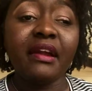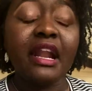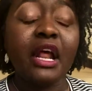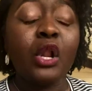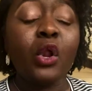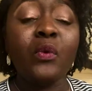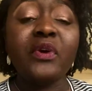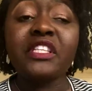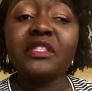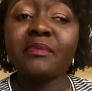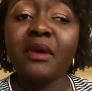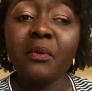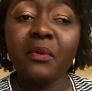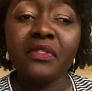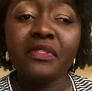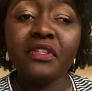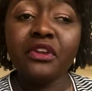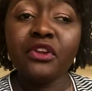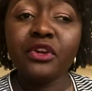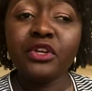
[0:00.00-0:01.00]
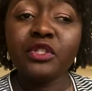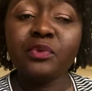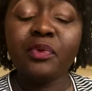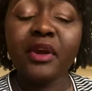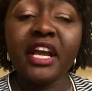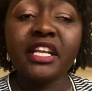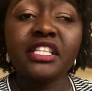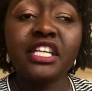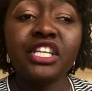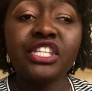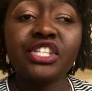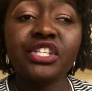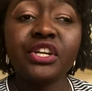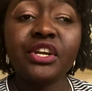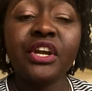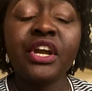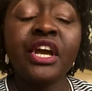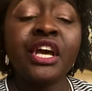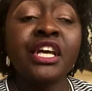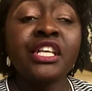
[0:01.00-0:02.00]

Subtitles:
I'd always met with the nurse practitioner.